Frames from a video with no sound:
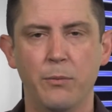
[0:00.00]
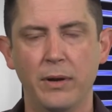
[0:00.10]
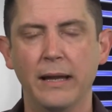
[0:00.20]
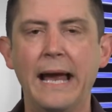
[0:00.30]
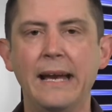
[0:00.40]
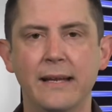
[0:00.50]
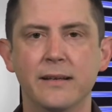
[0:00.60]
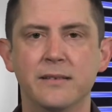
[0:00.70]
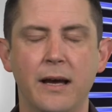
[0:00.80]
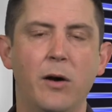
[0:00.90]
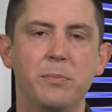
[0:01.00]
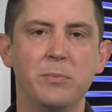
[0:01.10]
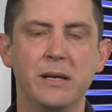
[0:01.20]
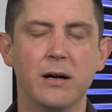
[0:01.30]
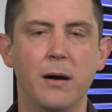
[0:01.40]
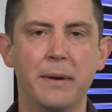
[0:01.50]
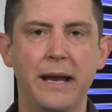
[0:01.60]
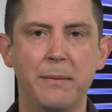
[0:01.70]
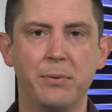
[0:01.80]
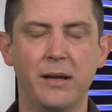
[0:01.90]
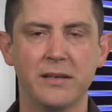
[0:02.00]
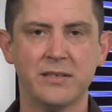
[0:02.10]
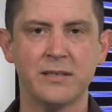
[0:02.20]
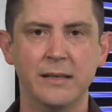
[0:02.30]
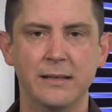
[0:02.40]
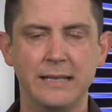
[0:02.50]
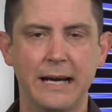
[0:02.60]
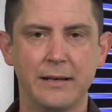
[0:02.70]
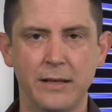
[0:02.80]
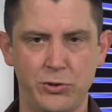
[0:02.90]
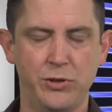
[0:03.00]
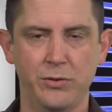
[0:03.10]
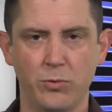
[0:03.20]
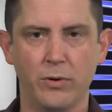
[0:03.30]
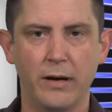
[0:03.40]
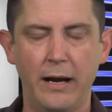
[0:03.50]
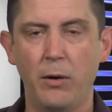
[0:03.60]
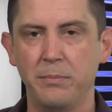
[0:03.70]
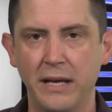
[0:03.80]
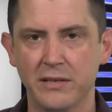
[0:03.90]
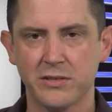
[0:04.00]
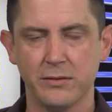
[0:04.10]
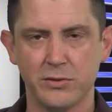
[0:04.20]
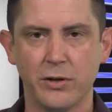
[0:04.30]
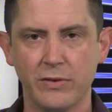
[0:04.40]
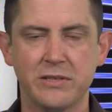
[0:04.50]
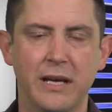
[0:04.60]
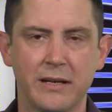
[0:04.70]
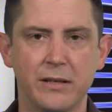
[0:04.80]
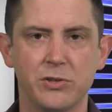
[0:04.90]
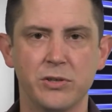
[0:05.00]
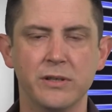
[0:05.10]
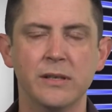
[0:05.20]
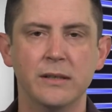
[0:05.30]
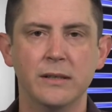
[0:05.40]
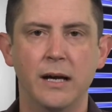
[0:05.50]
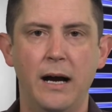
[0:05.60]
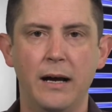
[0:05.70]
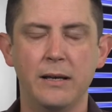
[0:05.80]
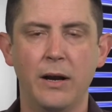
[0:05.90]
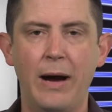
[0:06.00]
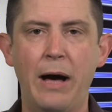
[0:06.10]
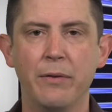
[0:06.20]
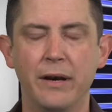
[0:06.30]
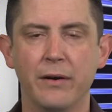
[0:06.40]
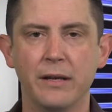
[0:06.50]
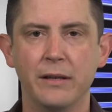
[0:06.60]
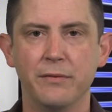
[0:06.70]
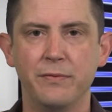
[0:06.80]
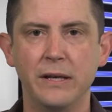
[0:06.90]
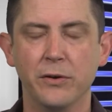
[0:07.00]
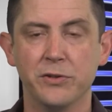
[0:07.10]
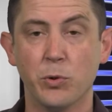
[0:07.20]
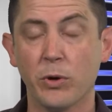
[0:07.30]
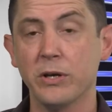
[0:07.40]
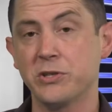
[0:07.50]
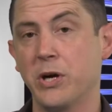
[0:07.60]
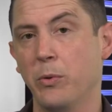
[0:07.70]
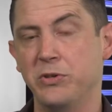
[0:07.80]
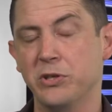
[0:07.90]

related to help you become an A+ technician or a help desk service technician out there in the field. So we're going to start